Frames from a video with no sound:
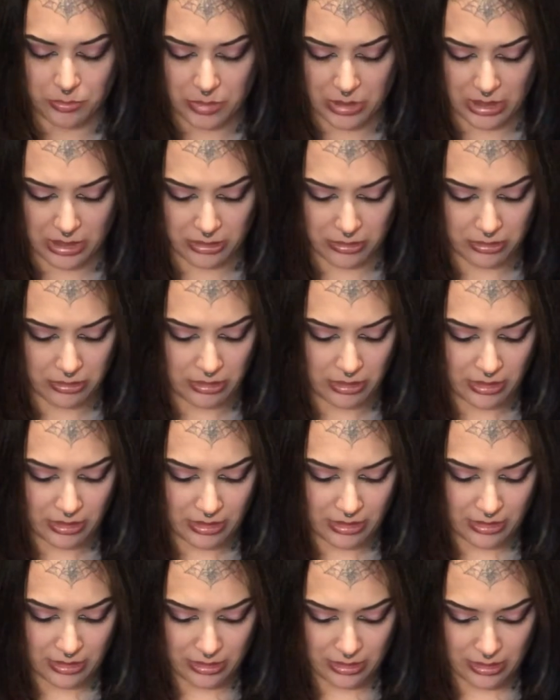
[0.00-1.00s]
But
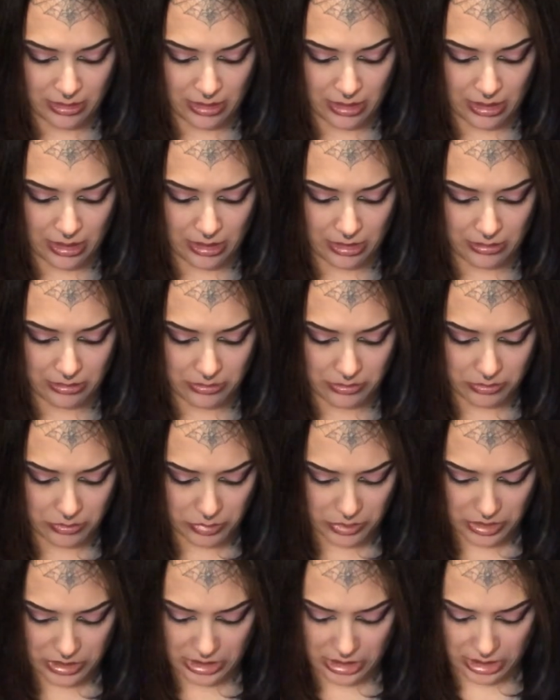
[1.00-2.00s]
yeah,
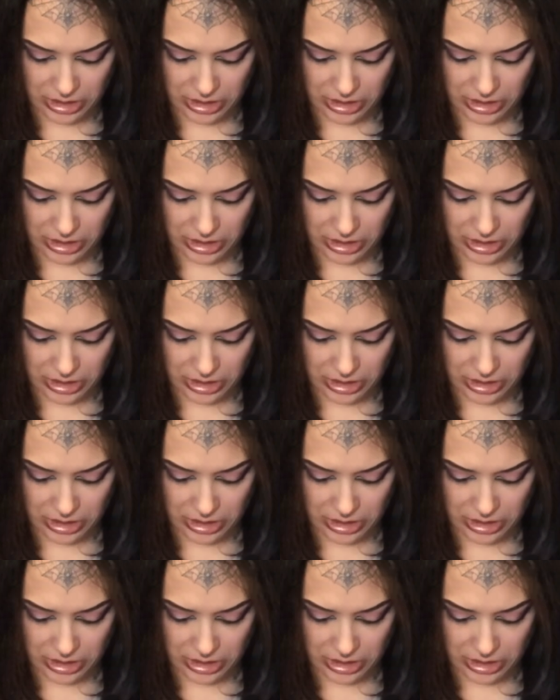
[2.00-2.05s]
pretty